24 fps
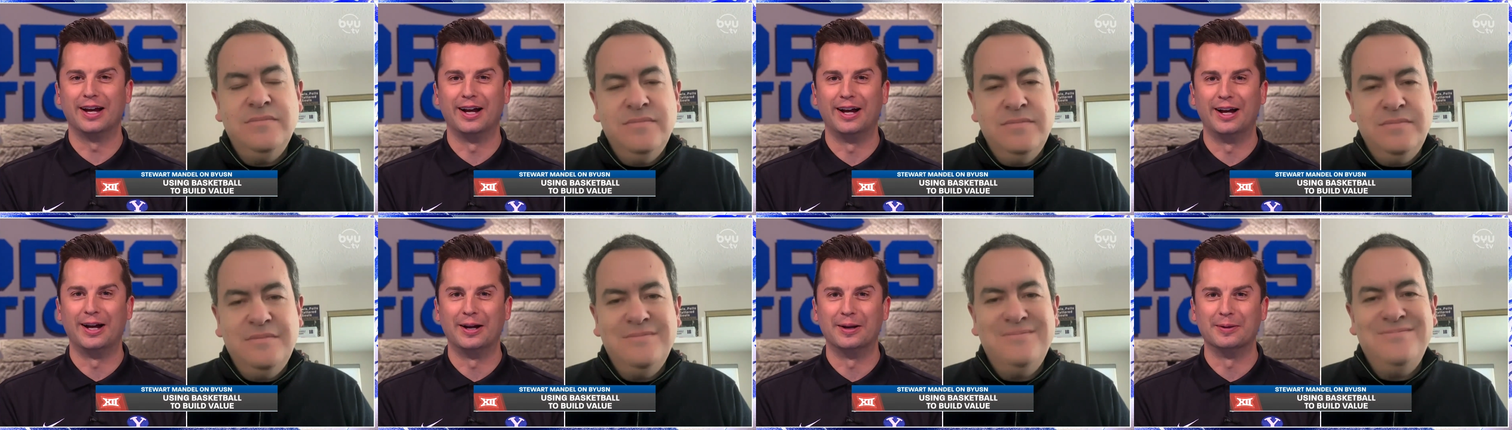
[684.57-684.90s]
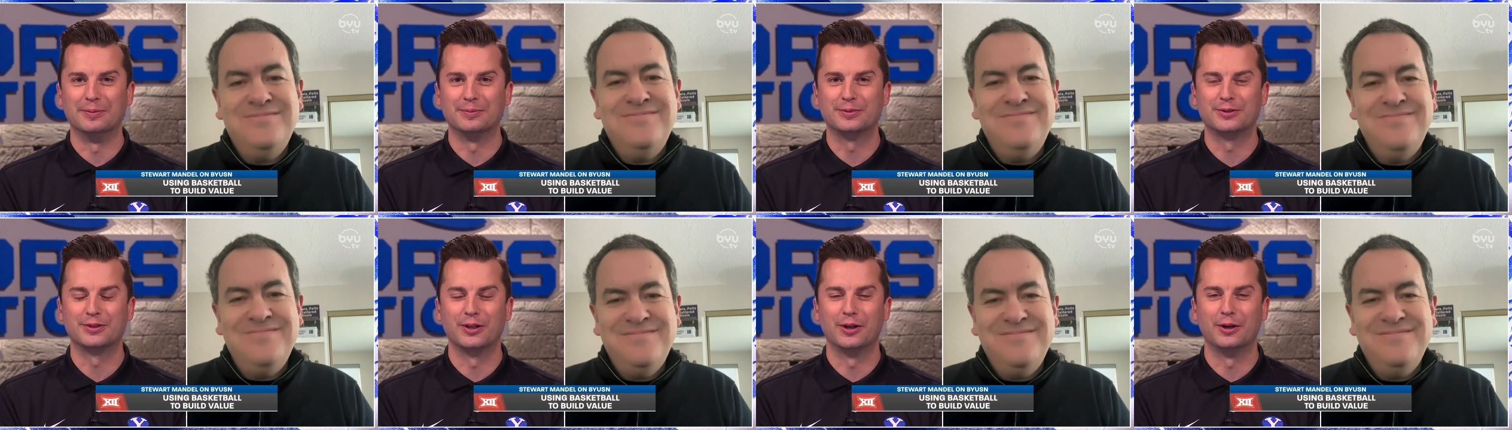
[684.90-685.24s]

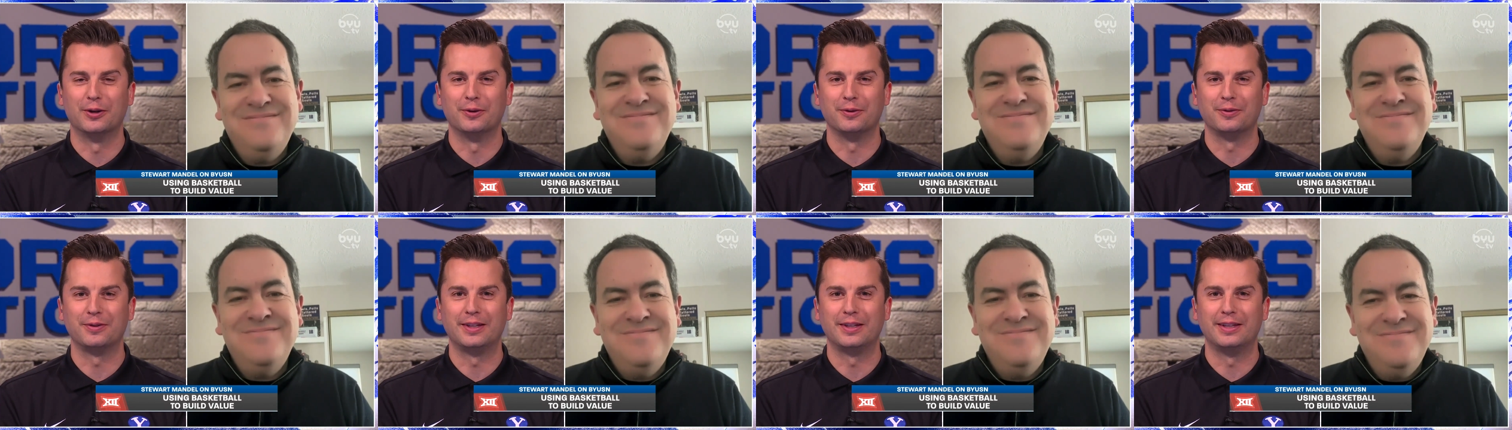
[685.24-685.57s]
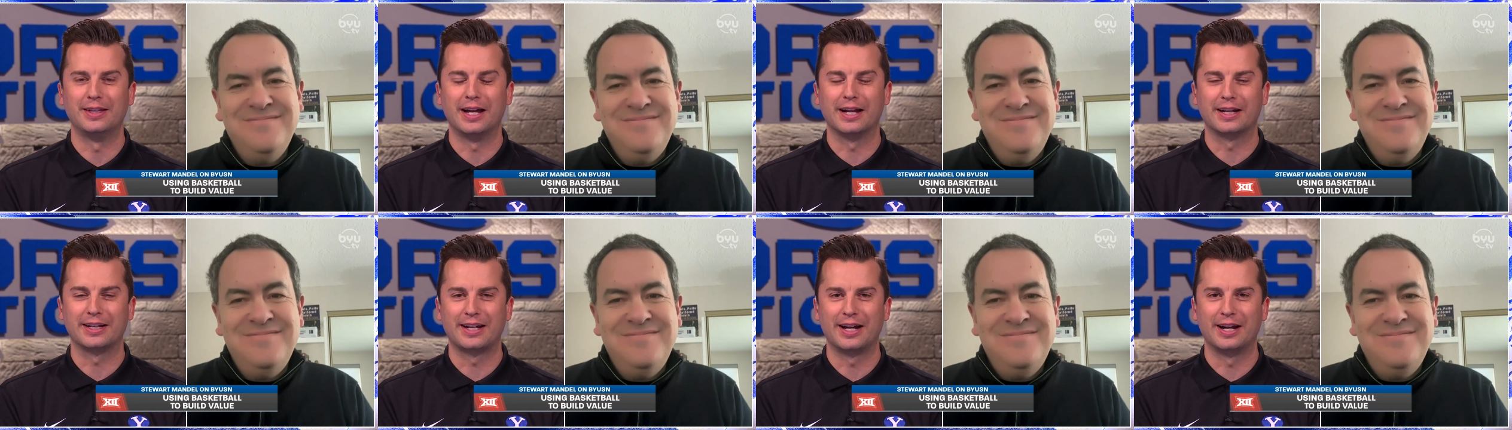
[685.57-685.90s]
Speaker 1: Um, so
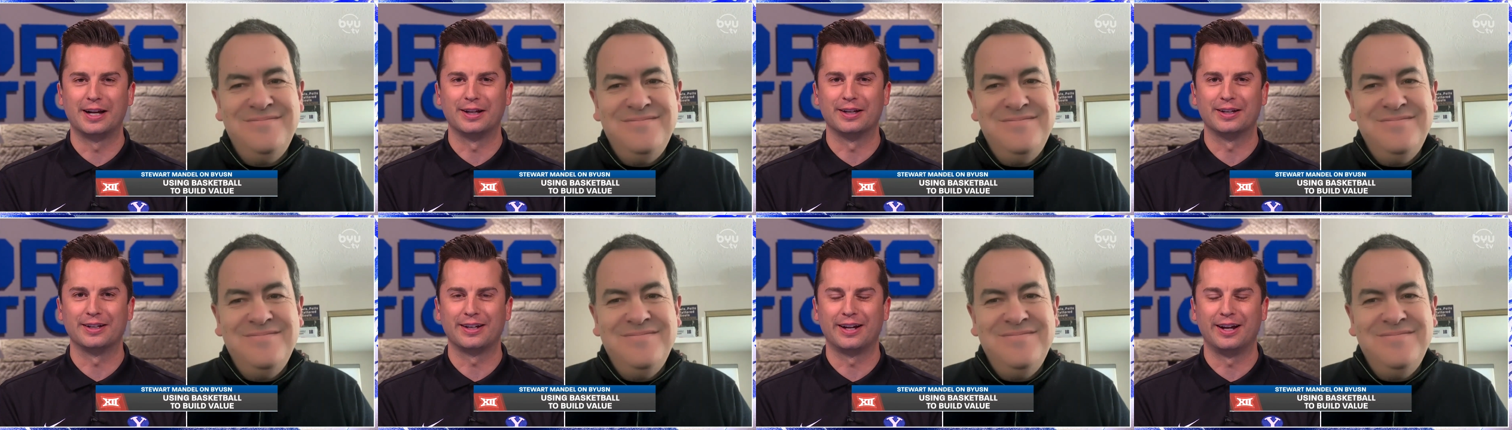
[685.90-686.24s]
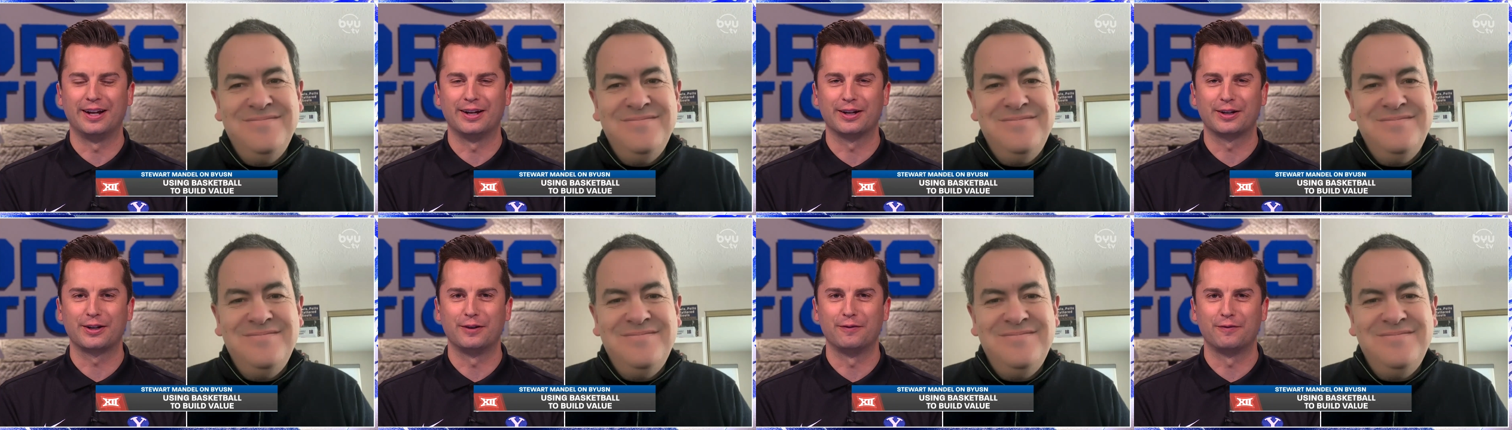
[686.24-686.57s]
that kind
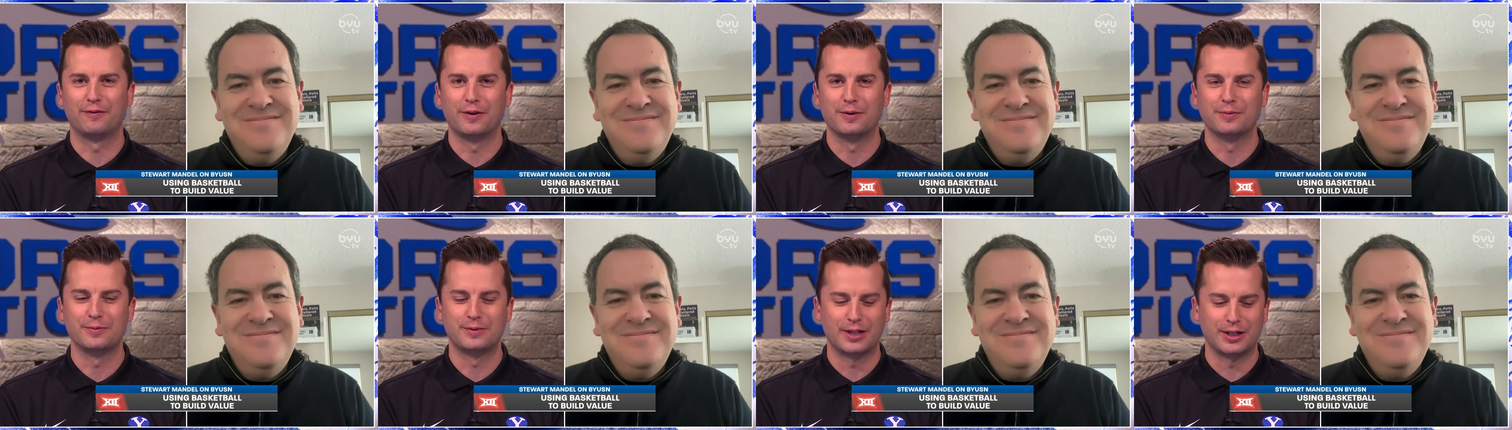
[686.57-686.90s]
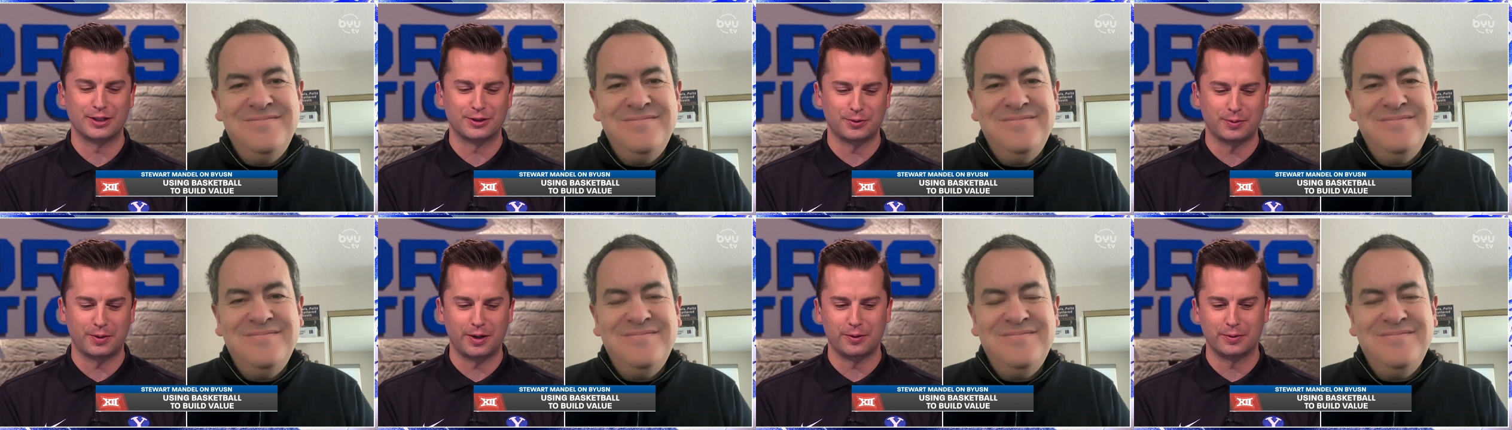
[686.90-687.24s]
of uh, confirms
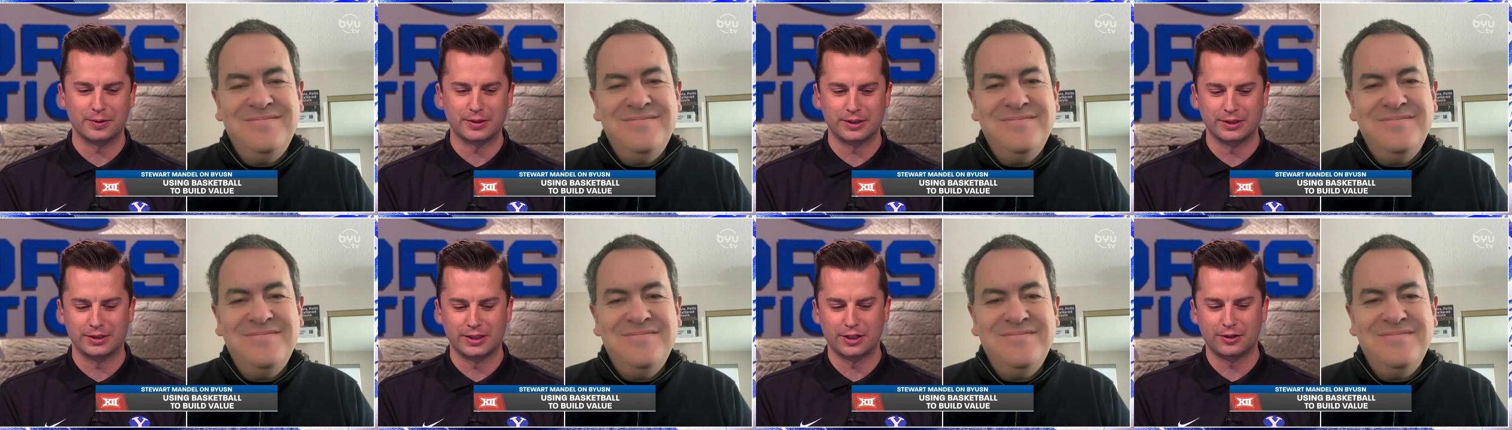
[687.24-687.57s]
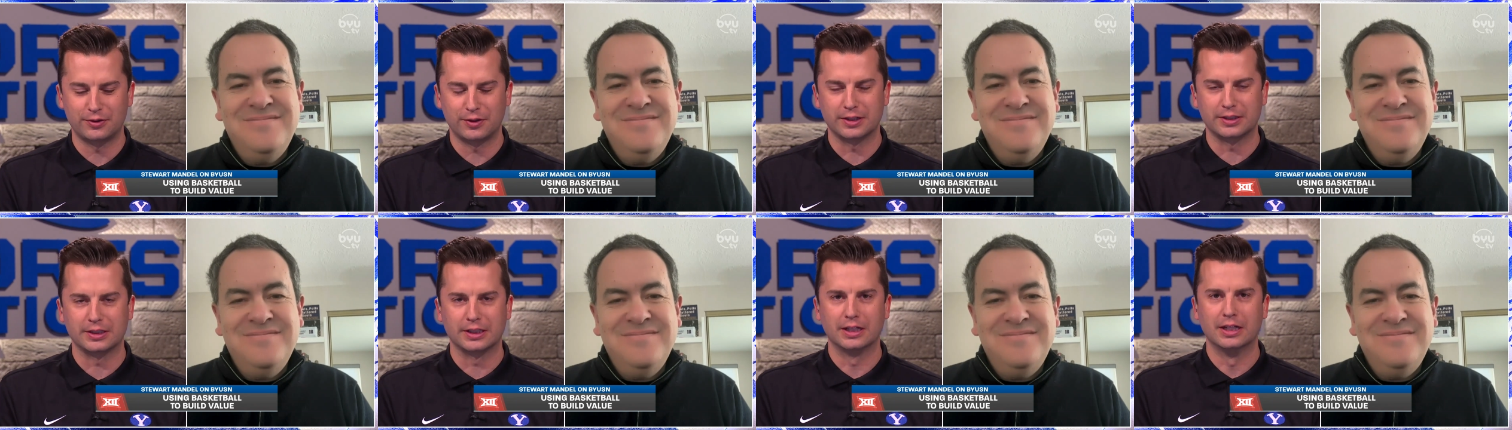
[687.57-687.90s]
that as well, which is
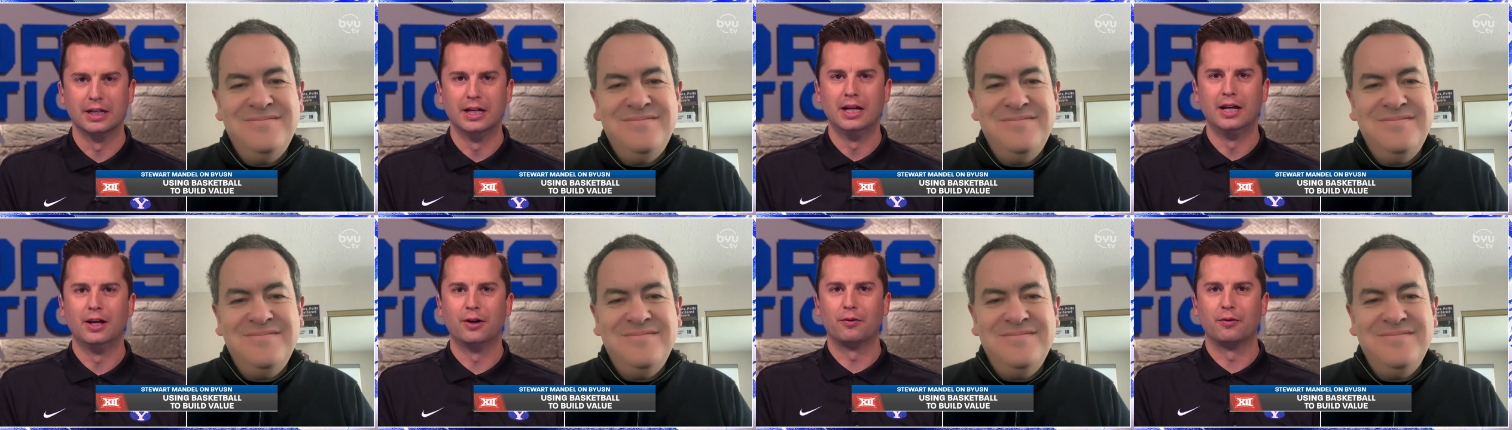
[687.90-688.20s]
interesting.